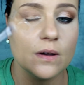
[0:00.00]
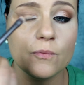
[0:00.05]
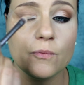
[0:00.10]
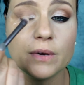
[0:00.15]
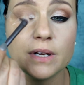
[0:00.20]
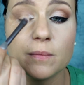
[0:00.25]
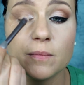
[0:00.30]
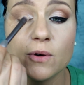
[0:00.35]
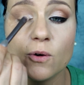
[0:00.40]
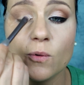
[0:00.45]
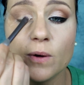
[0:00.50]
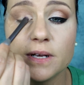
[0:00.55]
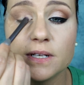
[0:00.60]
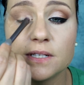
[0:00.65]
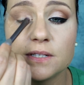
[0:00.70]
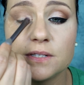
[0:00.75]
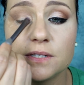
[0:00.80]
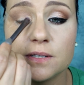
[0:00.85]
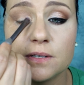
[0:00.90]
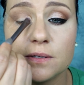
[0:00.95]
What I'm going
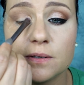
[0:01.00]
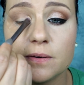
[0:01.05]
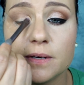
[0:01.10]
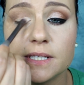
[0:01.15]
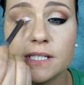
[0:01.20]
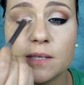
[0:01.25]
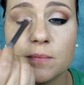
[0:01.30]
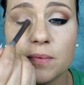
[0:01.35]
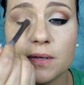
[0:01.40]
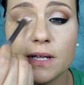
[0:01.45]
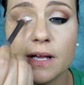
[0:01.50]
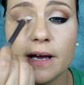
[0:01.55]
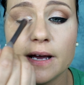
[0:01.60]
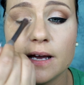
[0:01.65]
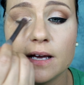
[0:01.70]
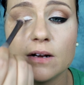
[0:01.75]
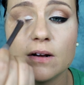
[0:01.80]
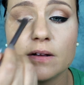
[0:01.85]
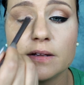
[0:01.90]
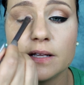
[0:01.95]
to do is apply
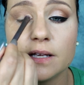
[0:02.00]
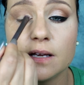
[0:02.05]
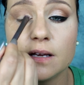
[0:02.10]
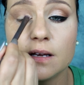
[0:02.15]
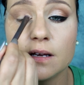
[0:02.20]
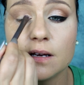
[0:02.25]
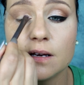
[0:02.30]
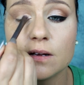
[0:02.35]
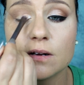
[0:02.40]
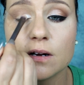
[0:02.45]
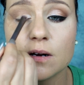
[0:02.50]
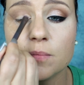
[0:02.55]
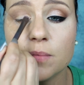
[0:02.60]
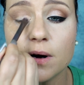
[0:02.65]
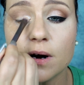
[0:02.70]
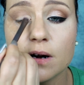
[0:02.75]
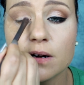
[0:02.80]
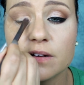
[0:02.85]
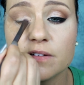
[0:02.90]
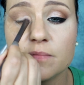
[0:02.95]
it on the inner
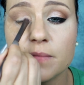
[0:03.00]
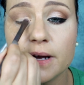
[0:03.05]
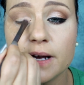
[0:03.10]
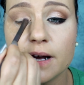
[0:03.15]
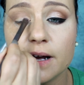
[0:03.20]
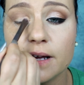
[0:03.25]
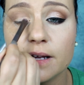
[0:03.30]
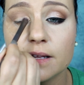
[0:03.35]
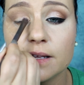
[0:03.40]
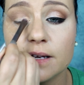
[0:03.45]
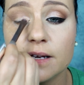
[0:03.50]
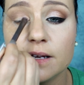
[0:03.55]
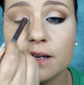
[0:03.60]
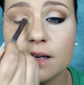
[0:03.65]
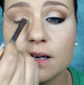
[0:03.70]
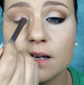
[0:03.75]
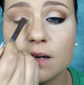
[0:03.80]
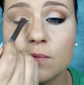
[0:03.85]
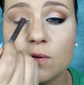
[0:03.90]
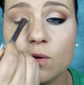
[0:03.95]
part of my eyelid
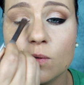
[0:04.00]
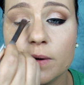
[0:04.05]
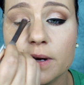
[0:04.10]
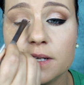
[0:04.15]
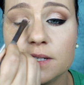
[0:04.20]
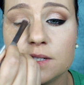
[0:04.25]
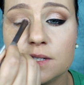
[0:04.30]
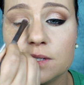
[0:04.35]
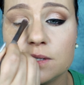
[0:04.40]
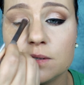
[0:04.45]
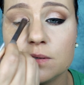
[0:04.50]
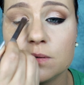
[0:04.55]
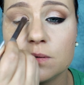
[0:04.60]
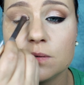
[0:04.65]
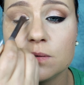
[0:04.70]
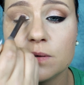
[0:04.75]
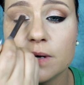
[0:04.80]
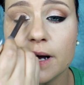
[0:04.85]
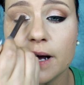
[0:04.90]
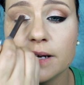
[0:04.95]
and I'm going
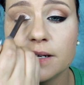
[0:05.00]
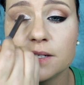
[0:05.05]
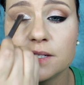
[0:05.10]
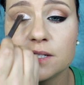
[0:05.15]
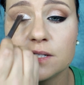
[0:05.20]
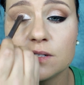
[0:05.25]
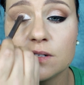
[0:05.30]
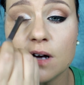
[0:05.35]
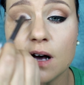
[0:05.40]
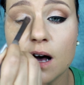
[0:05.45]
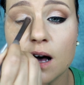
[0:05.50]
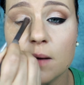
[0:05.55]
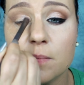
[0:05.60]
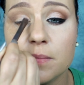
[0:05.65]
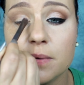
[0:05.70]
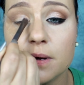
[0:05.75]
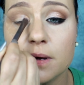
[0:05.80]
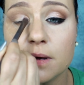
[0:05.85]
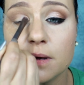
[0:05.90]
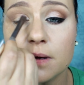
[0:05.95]
to kind of stop
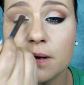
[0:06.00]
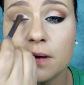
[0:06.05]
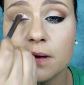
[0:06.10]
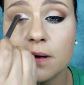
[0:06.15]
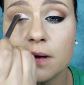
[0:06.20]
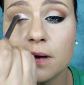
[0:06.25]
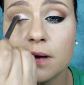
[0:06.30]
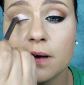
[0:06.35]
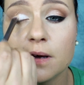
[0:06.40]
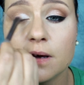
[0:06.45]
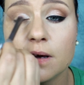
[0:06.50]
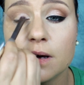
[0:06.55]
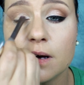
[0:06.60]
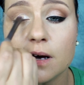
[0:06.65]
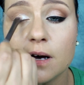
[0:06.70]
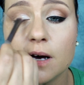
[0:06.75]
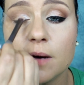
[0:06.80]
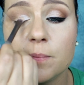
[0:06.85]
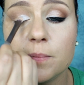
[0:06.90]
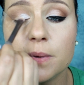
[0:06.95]

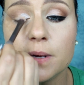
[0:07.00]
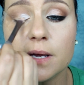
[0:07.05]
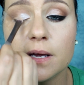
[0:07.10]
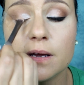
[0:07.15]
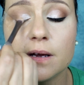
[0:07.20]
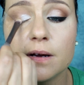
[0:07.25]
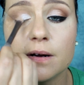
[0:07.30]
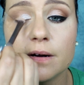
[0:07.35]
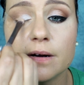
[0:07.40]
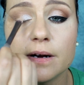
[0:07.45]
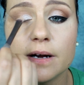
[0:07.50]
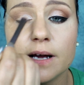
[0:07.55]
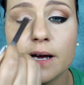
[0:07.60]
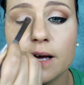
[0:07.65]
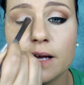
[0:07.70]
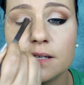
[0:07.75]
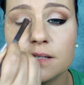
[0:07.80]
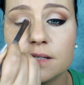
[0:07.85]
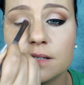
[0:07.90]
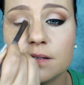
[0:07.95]
up here
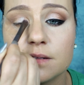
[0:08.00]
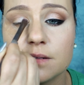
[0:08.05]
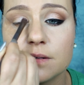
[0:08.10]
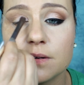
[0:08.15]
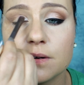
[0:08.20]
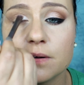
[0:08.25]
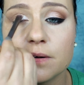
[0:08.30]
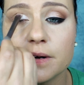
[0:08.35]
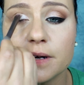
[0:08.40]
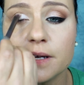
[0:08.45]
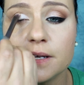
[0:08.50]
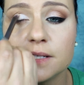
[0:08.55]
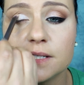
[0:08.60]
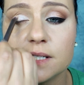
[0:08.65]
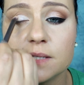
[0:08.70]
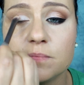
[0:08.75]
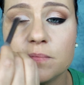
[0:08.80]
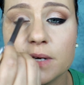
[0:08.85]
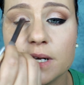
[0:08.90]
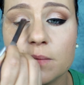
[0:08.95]
at the
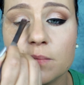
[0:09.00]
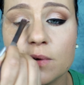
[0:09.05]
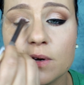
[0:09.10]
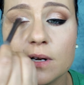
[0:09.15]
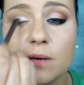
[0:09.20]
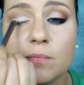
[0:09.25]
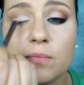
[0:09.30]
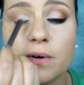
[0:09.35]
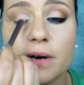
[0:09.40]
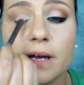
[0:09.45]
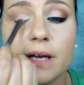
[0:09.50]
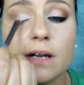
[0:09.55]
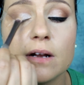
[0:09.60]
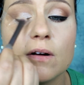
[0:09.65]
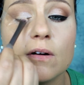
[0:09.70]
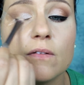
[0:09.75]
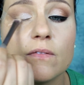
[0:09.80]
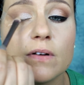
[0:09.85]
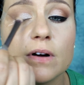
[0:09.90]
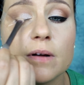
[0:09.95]
crease, but I'm gonna bring it
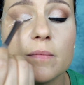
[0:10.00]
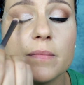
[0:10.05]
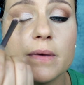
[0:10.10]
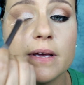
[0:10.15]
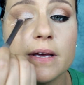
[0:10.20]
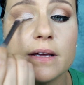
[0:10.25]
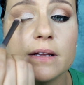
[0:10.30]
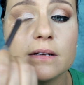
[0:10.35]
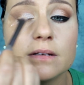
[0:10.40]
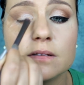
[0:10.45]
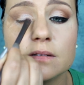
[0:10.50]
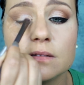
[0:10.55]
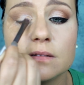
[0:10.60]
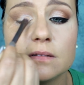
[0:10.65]
over a bit.